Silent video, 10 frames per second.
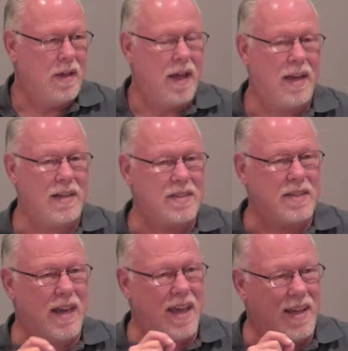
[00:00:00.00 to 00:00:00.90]
And he's
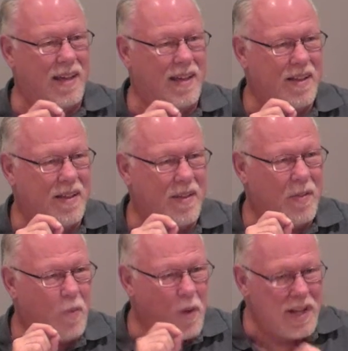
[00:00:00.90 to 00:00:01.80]
saying
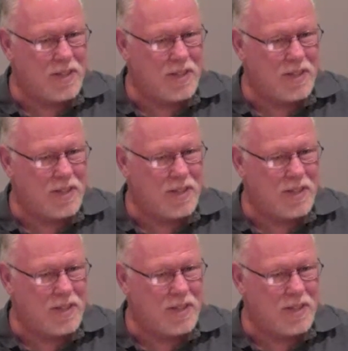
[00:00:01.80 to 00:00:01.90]
we